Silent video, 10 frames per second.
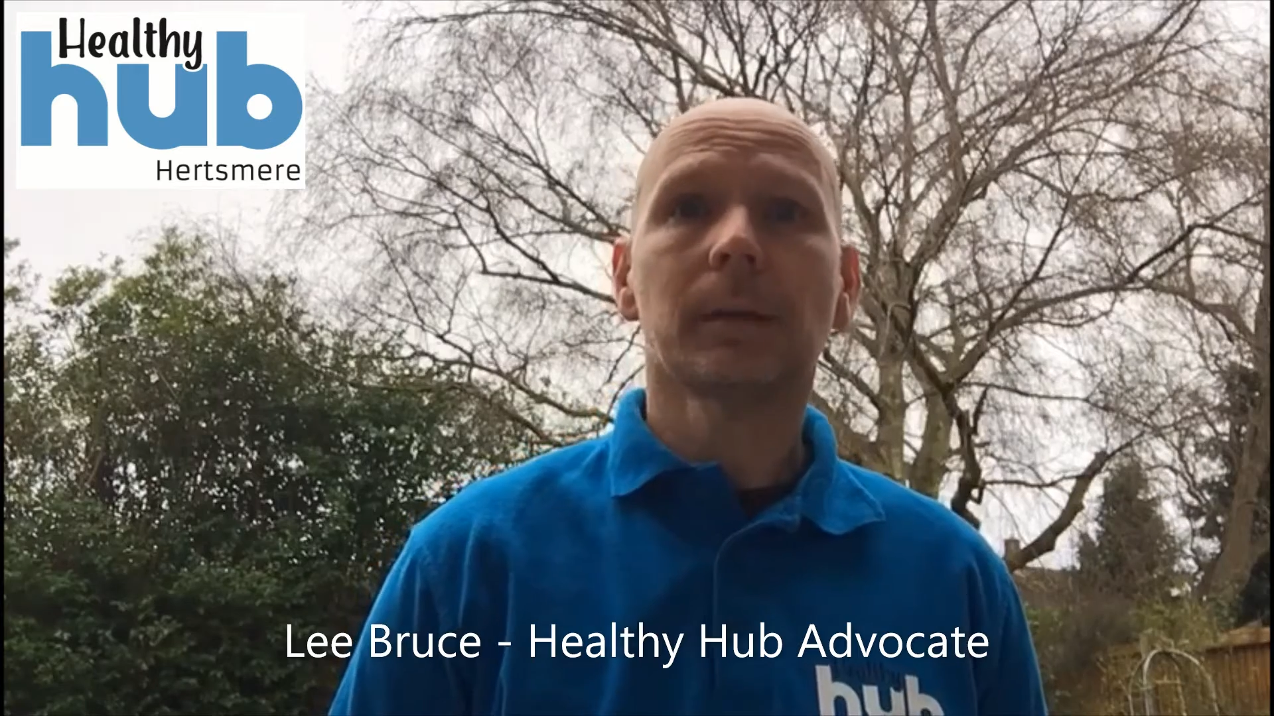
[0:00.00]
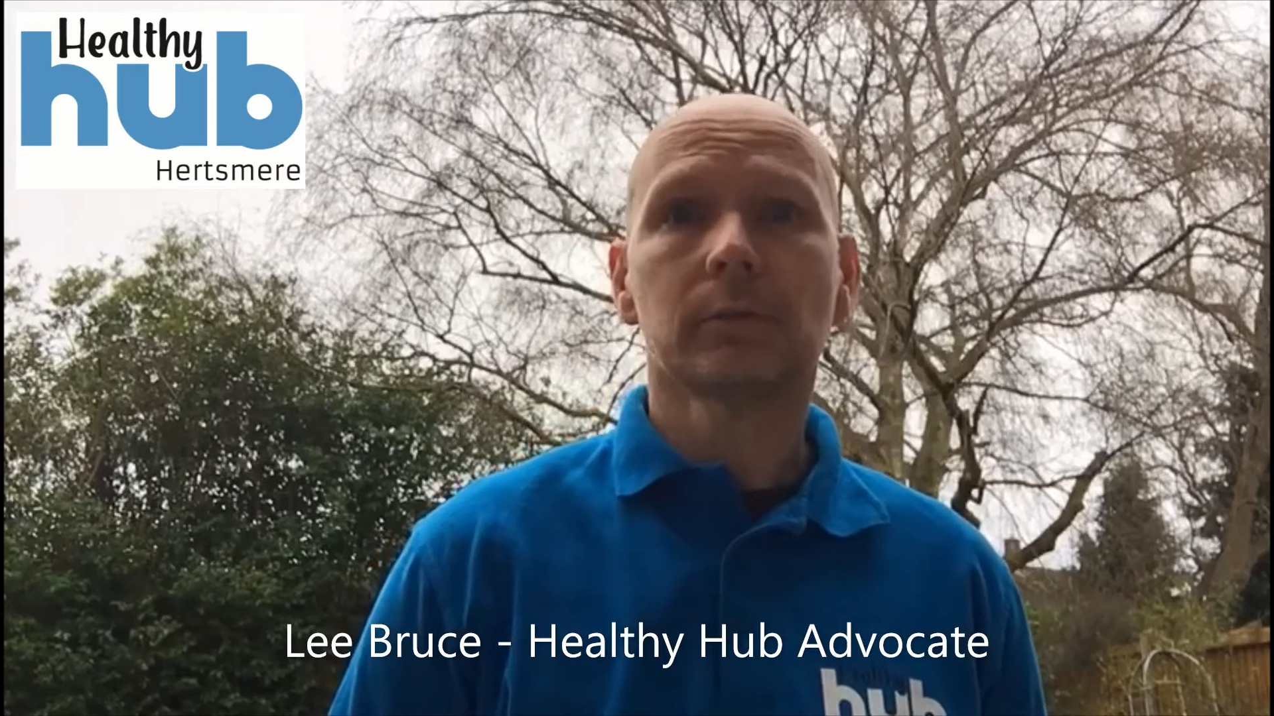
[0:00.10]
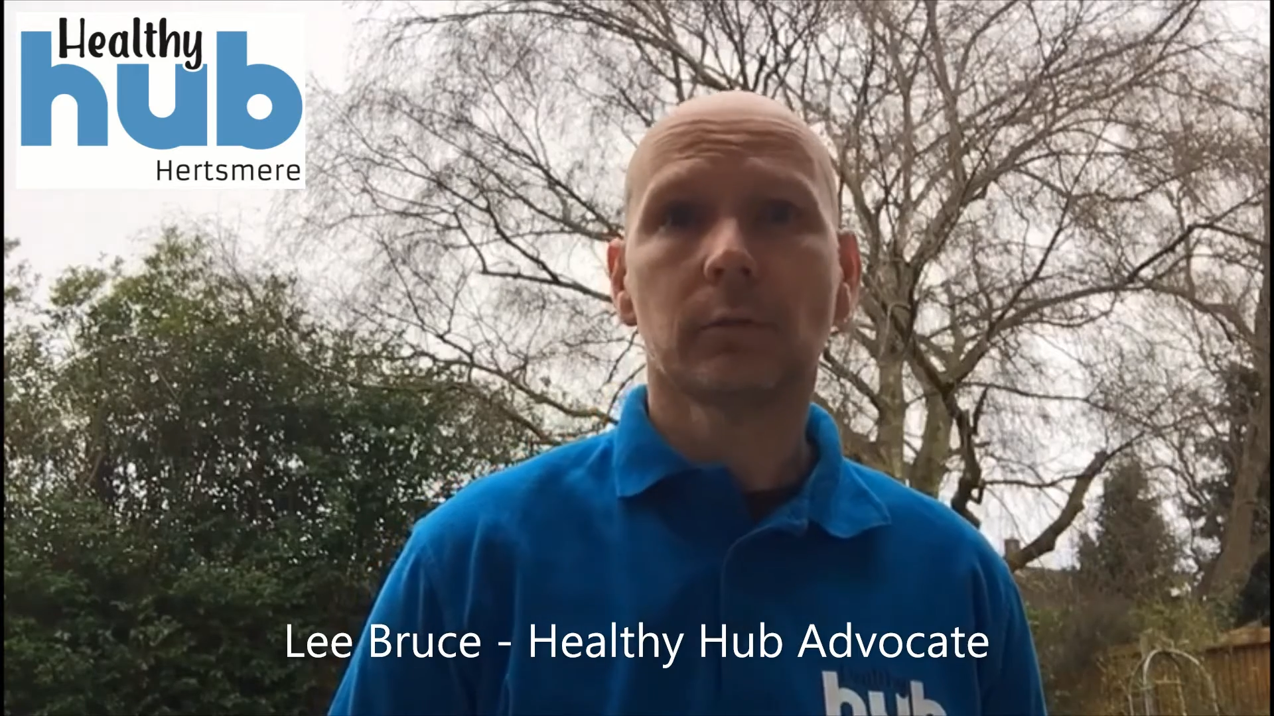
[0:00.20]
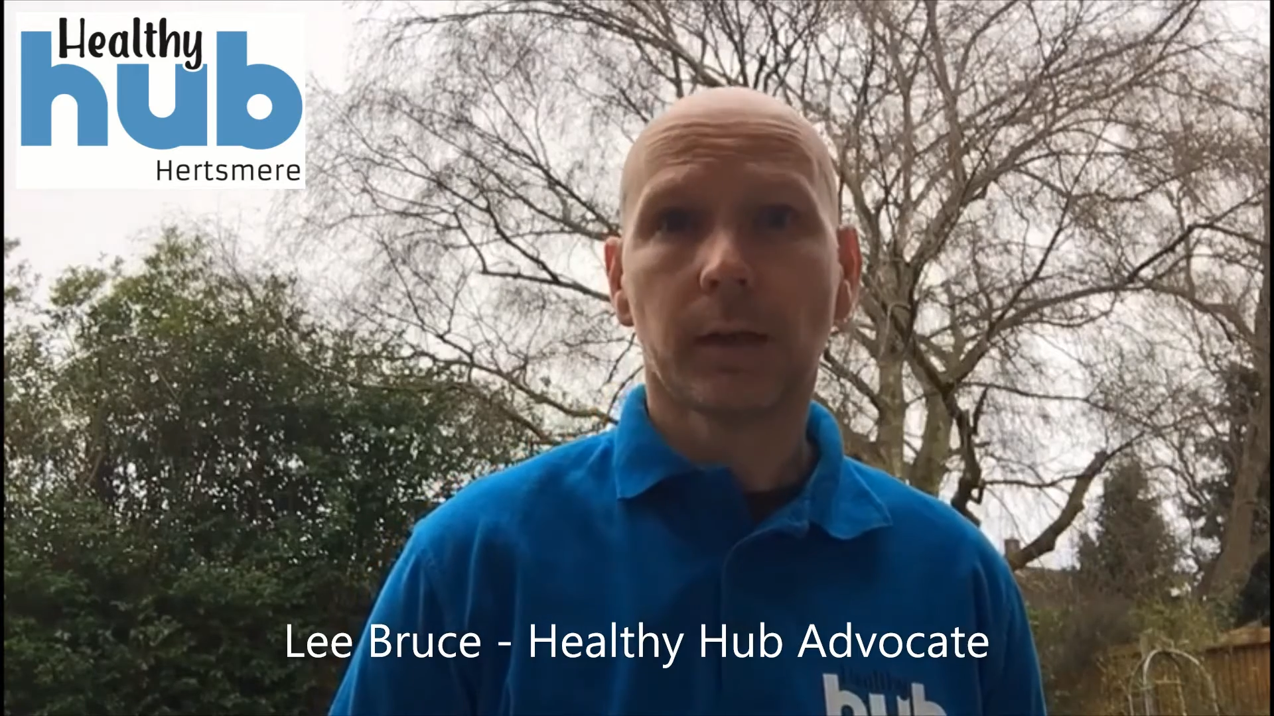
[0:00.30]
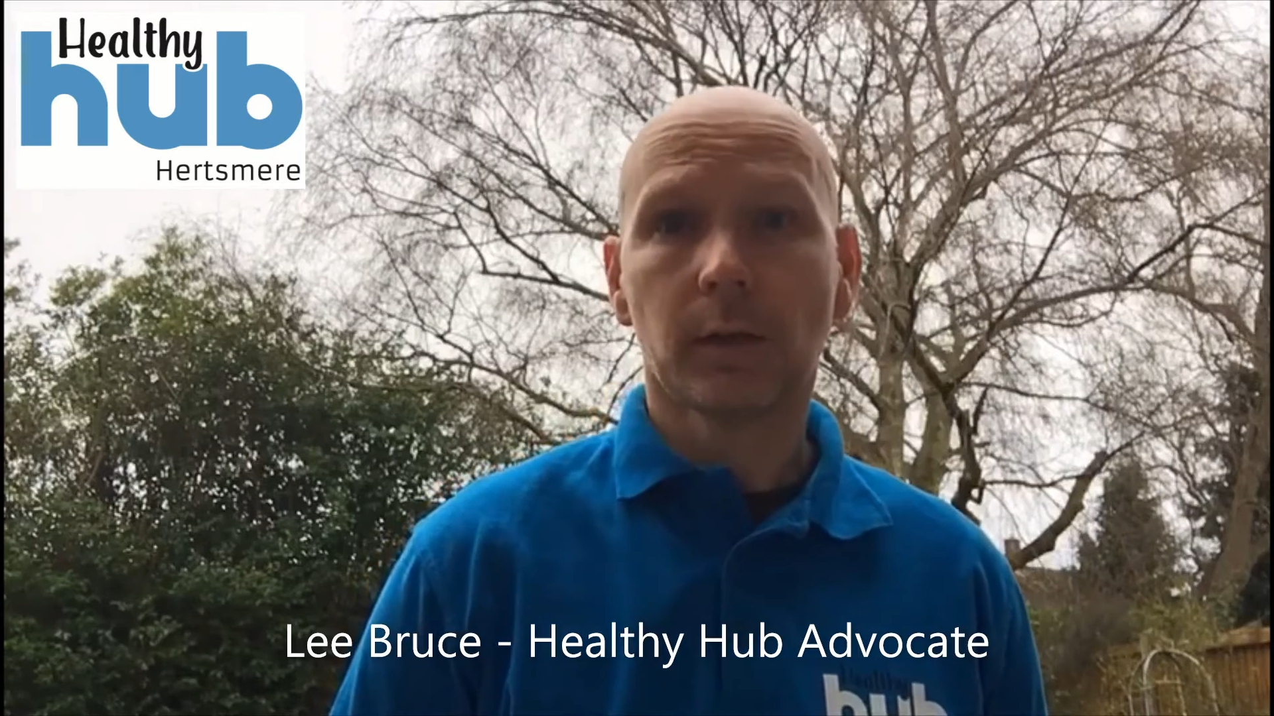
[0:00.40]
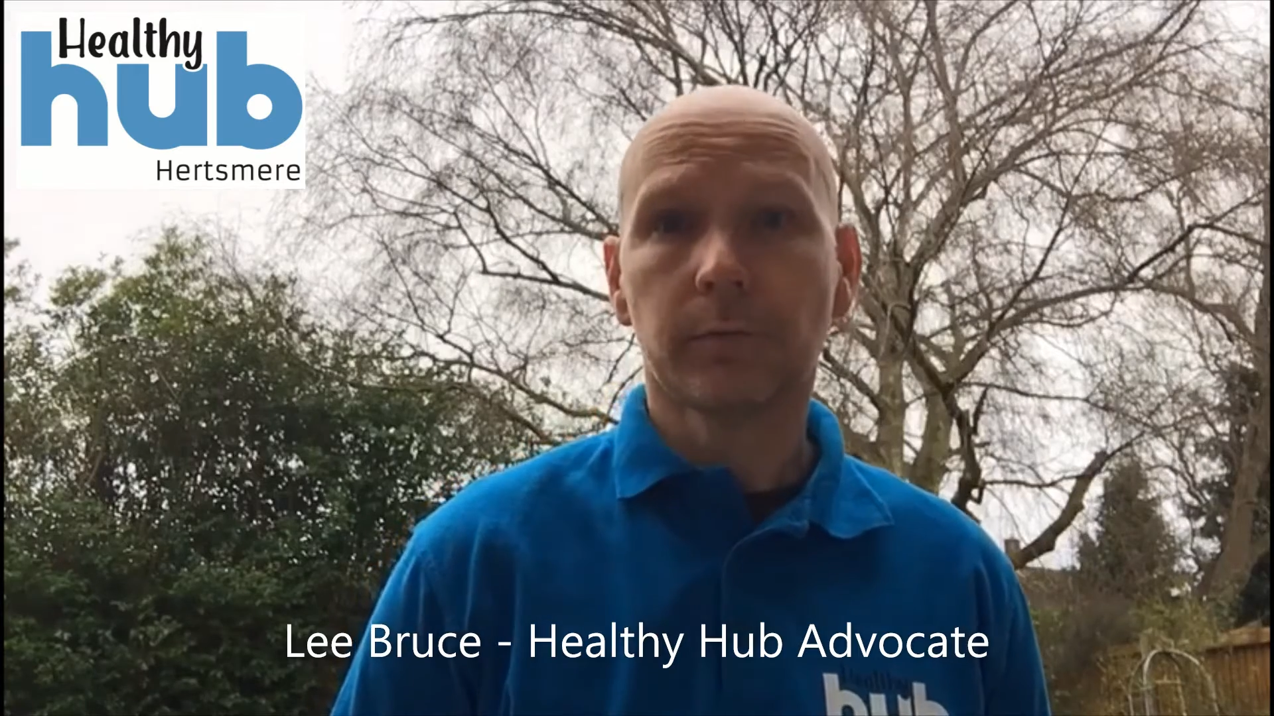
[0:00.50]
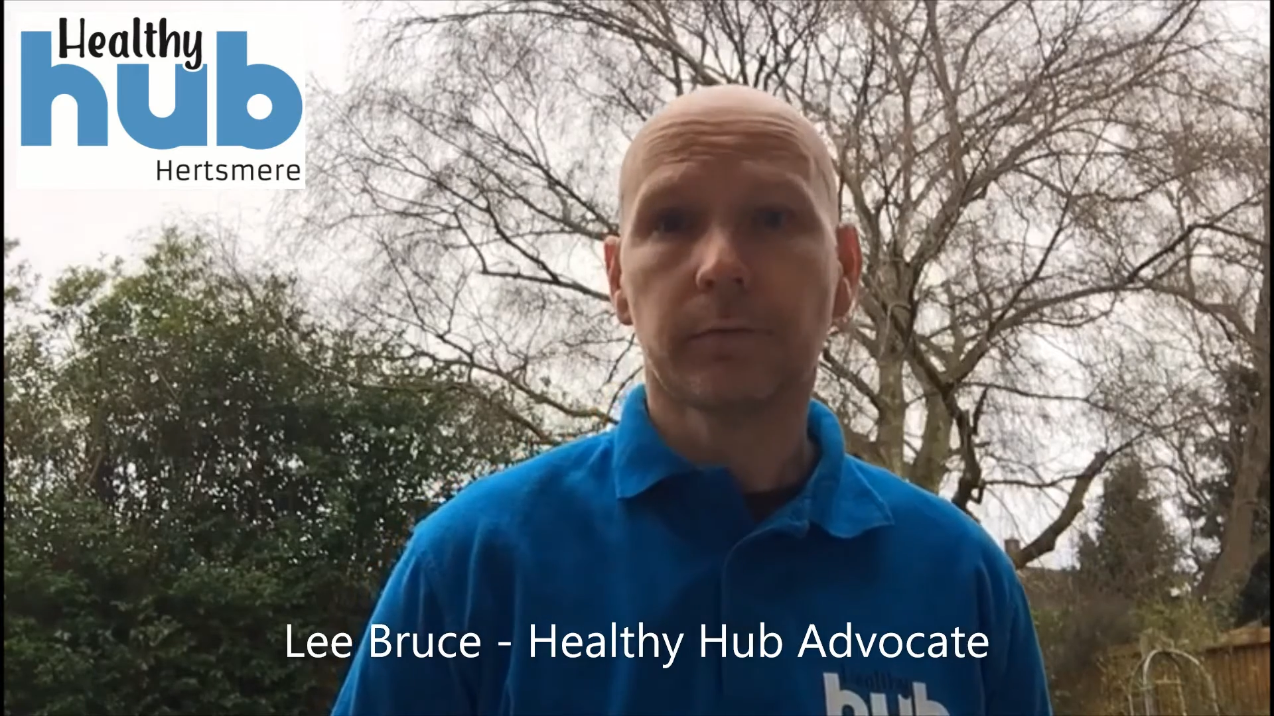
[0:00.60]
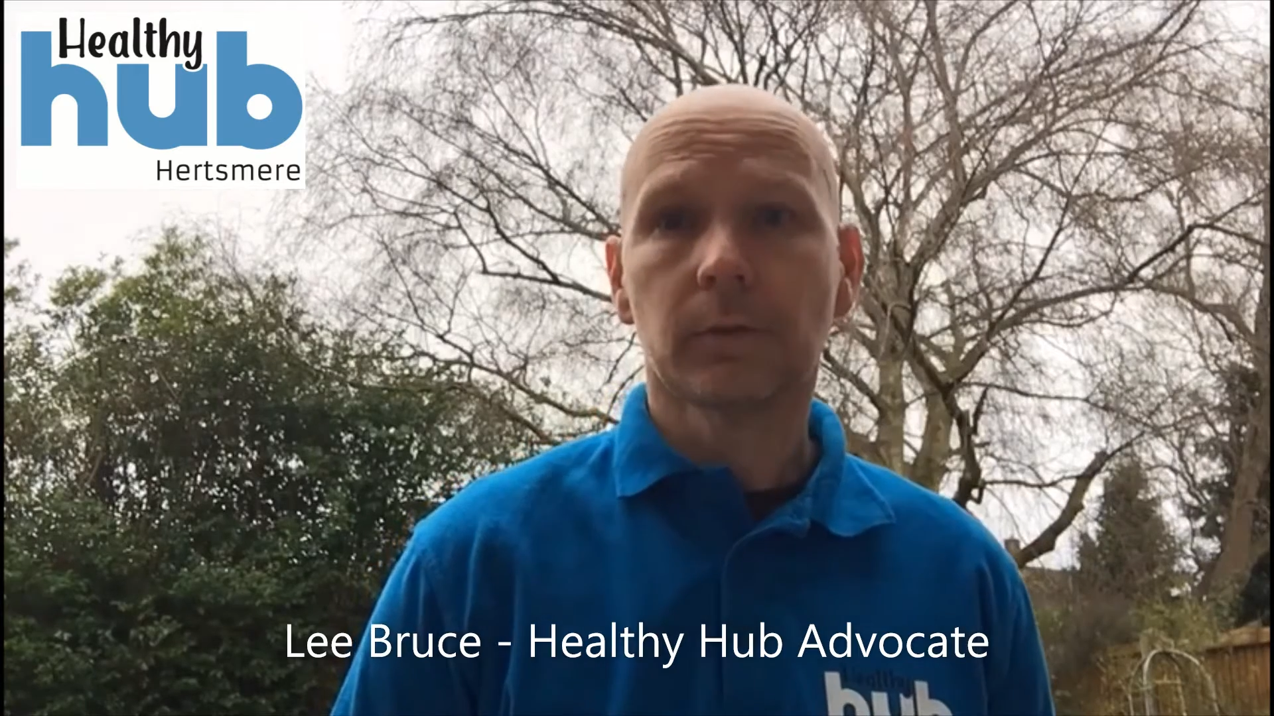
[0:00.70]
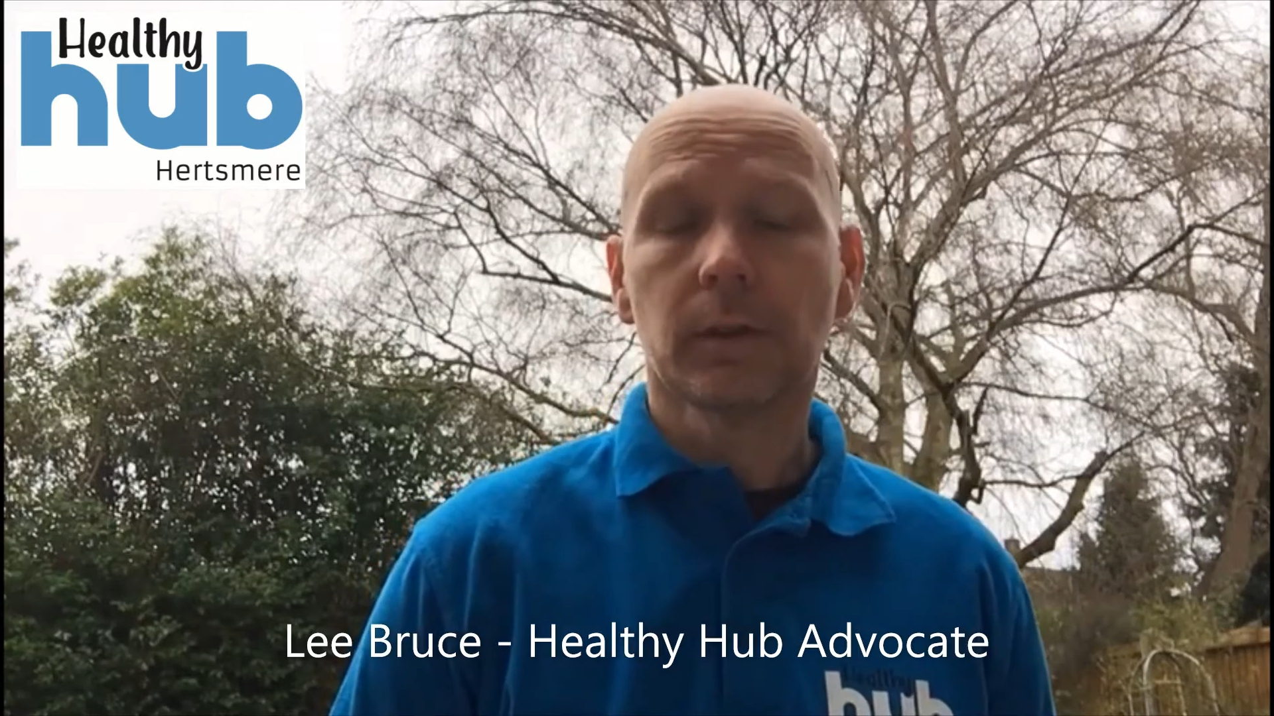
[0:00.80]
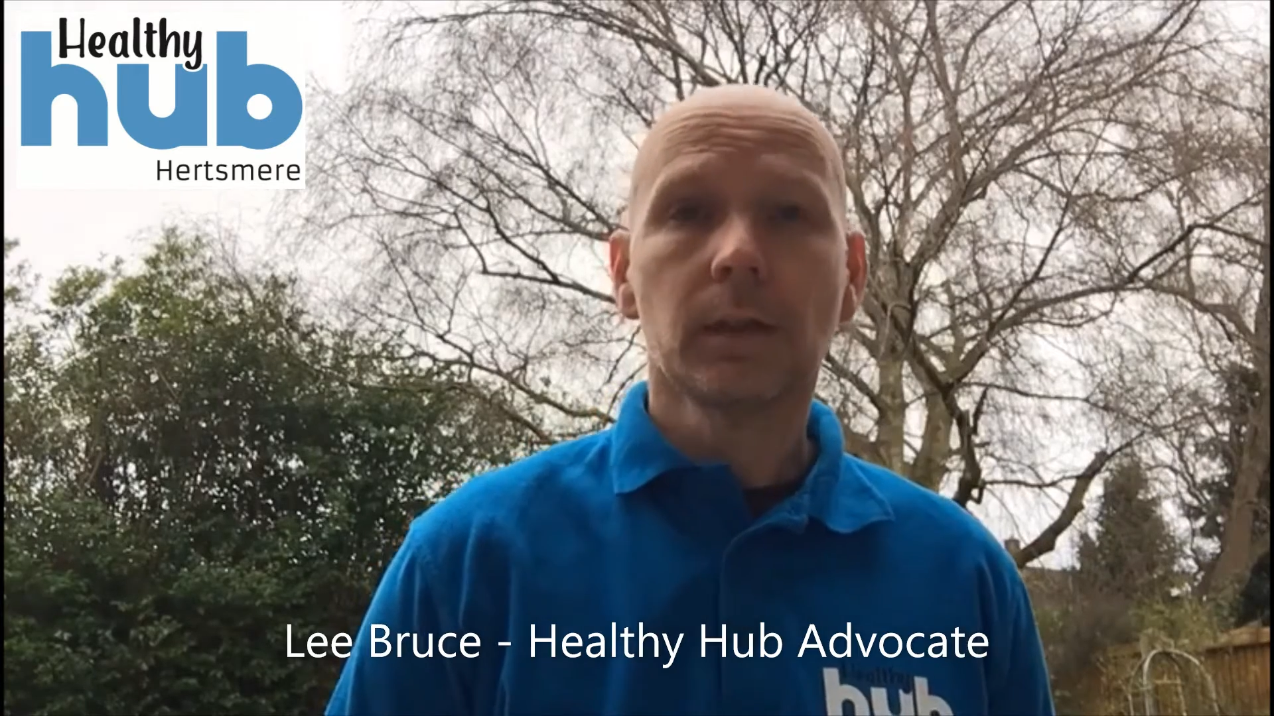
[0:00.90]
mental
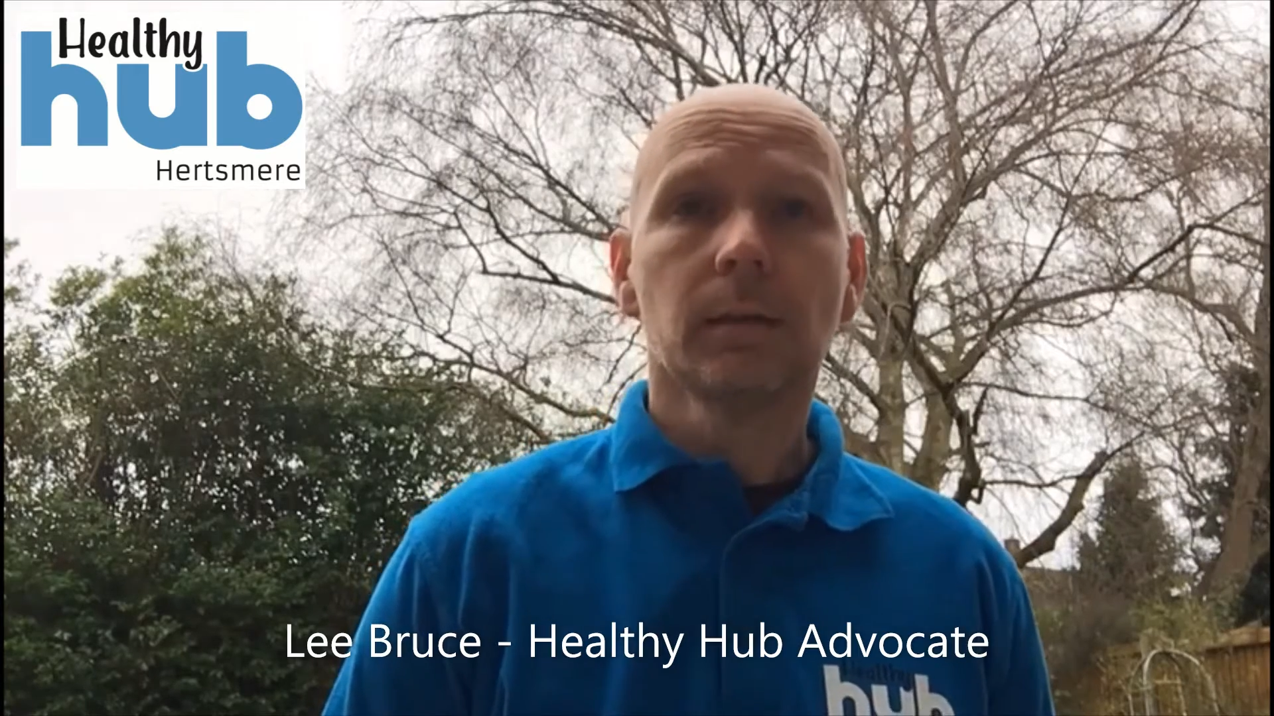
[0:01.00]
health